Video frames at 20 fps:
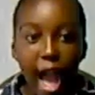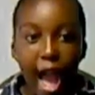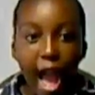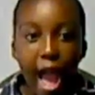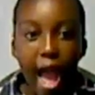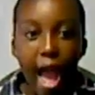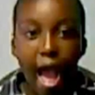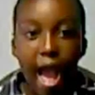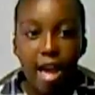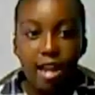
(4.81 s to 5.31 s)

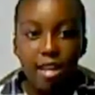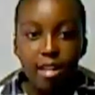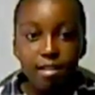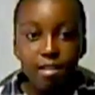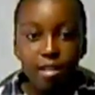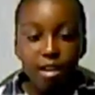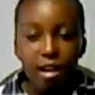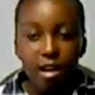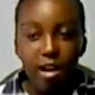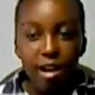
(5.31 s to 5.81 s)

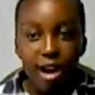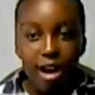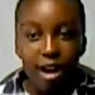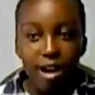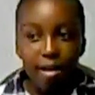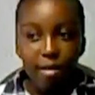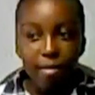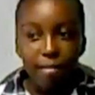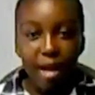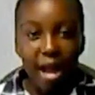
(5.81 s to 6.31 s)
And
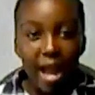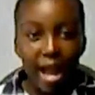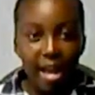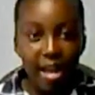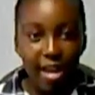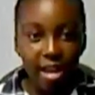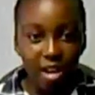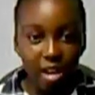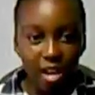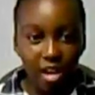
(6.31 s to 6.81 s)
uh, my
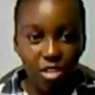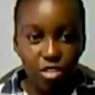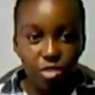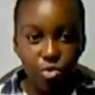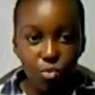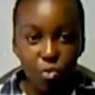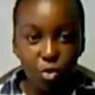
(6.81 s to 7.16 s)
headaches